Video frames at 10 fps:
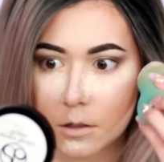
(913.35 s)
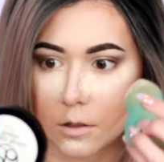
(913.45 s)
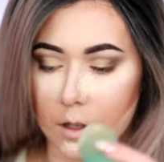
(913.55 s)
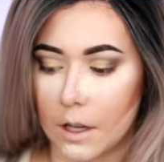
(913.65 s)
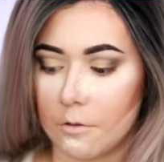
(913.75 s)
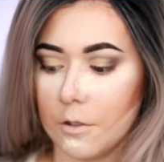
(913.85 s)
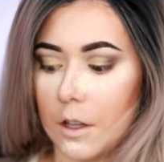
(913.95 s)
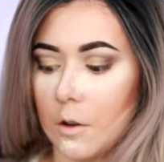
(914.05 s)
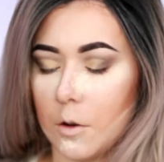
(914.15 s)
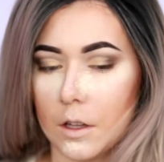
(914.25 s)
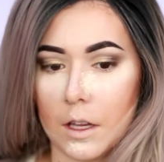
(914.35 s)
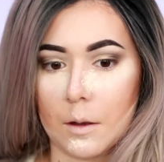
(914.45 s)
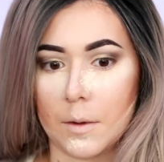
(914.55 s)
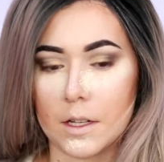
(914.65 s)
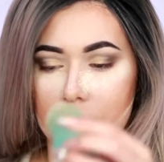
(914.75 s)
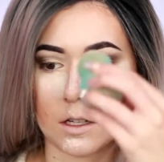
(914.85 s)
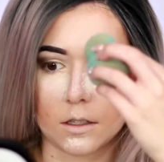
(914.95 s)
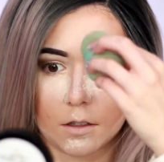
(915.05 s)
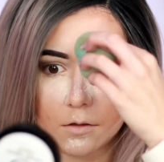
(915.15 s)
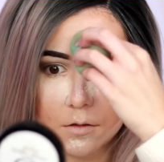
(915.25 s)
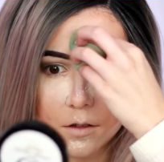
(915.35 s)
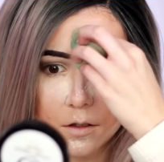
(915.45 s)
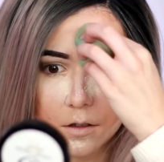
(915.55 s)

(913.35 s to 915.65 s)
So I get really oily in my T-zone.